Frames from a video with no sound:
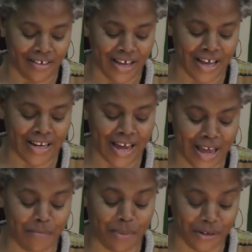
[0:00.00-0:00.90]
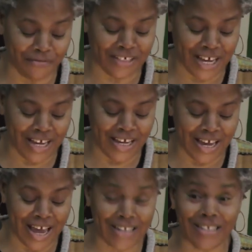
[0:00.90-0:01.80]
had a birthday,
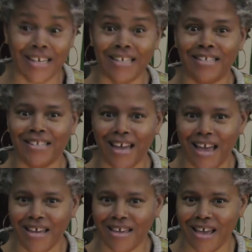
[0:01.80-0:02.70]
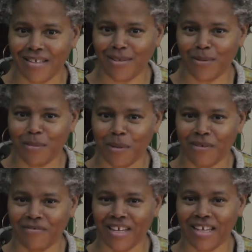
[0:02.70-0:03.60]
and today, guess whose
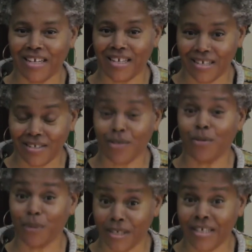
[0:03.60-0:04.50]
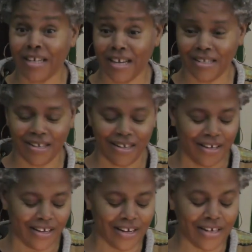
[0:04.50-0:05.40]
birthday it is? You wouldn't guess.
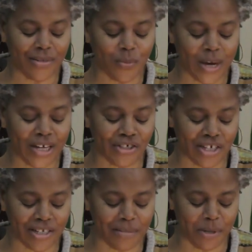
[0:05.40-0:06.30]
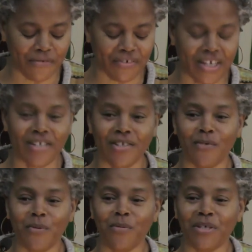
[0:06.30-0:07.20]
It is Wei Jin's birthday, and so
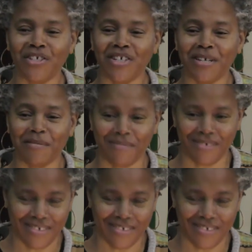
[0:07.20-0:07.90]
we wish him.